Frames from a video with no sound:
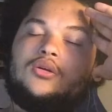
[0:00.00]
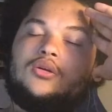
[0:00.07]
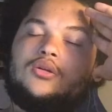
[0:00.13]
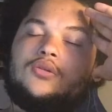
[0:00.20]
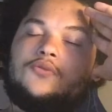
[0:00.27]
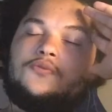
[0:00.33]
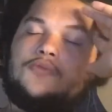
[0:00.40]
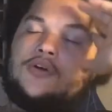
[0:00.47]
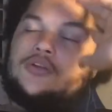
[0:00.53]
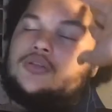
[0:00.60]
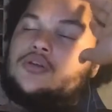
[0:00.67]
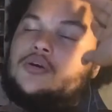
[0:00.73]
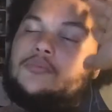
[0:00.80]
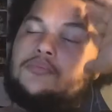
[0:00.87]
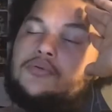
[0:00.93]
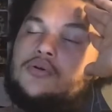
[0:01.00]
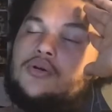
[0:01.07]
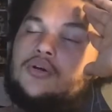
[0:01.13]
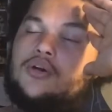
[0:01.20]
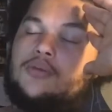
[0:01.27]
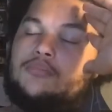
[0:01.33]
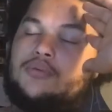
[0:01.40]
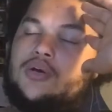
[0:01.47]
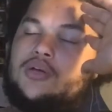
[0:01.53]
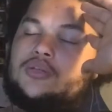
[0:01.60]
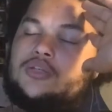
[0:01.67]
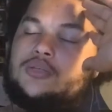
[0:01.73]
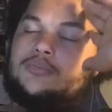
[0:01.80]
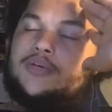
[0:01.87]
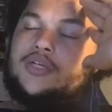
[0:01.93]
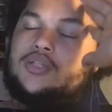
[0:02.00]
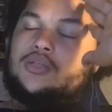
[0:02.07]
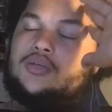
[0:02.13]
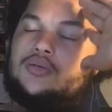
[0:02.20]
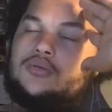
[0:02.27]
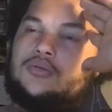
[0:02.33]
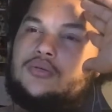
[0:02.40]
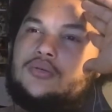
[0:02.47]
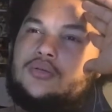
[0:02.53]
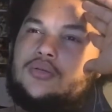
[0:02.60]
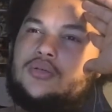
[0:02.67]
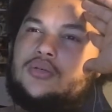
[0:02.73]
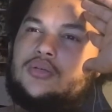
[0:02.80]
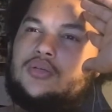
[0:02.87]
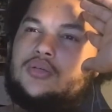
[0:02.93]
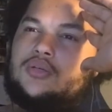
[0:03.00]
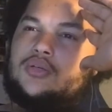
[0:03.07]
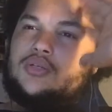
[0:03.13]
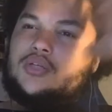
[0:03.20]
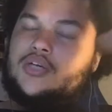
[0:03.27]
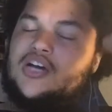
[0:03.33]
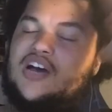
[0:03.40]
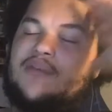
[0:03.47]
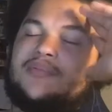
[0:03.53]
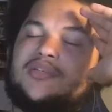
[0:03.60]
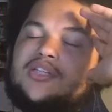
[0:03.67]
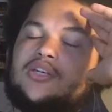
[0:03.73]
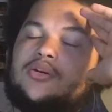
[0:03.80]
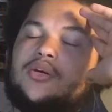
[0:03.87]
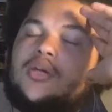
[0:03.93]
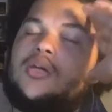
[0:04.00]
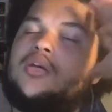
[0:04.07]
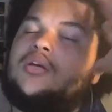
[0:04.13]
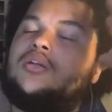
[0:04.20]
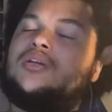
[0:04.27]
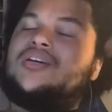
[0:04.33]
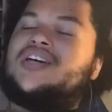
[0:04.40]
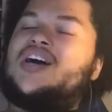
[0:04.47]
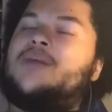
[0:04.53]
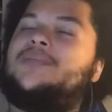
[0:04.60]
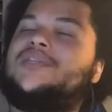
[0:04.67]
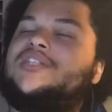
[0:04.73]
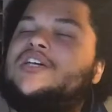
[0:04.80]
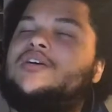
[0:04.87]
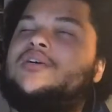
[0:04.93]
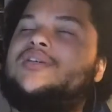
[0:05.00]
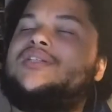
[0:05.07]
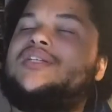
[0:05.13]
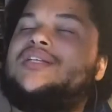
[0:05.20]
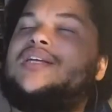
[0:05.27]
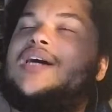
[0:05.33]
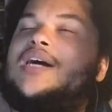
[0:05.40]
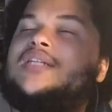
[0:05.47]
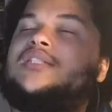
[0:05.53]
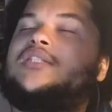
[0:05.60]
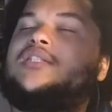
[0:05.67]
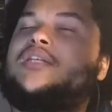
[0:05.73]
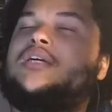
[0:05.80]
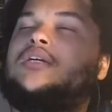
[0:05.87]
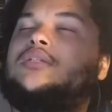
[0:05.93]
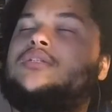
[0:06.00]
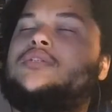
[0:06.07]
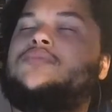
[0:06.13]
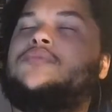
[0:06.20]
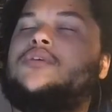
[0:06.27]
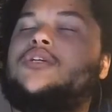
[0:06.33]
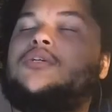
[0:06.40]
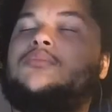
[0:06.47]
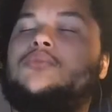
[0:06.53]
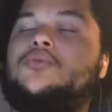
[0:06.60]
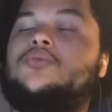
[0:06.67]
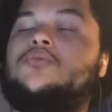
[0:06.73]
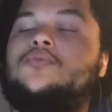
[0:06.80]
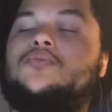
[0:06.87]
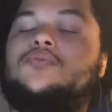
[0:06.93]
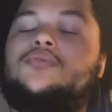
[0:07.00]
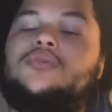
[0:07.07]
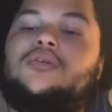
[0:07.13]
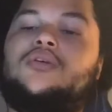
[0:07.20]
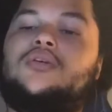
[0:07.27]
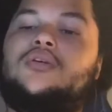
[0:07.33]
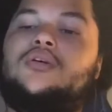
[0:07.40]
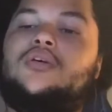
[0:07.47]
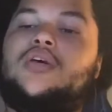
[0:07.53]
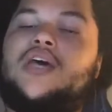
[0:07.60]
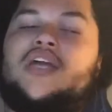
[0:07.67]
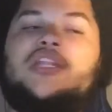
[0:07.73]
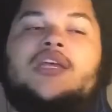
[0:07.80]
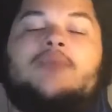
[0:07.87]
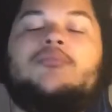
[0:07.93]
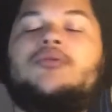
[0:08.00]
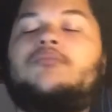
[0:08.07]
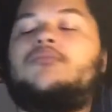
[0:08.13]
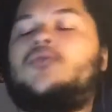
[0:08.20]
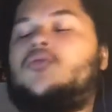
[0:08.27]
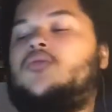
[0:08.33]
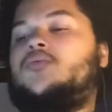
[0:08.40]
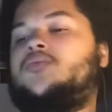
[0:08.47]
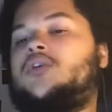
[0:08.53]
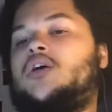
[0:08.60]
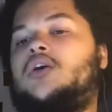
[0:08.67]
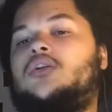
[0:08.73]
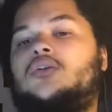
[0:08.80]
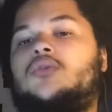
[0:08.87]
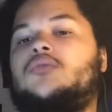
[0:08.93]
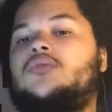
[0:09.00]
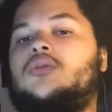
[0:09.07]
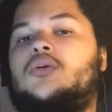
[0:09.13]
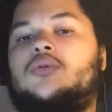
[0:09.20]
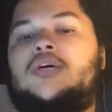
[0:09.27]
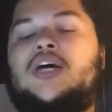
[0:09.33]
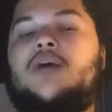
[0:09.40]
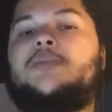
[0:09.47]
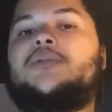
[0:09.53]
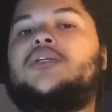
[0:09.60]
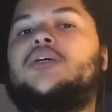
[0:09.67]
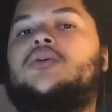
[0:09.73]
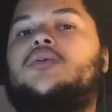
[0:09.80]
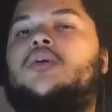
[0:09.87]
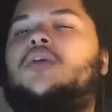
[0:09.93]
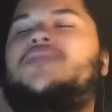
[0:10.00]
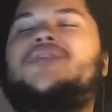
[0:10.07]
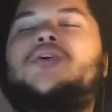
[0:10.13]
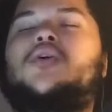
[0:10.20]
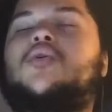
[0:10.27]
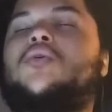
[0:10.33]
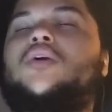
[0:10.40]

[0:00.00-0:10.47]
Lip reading: The fucked up part about this match though is the commentary. The commentary did not sell this fucking move. Had that been Mauro Ranallo on commentary, or even Corey